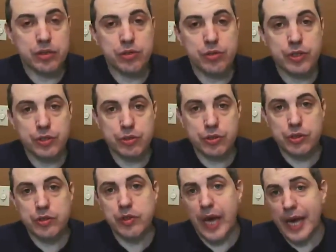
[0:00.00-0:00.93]
to a user
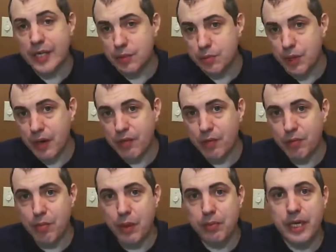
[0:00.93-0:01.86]
that has a private
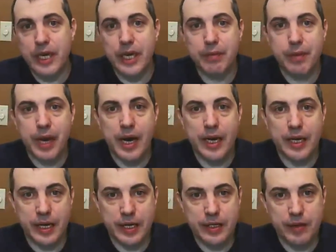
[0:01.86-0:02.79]
public key behind it,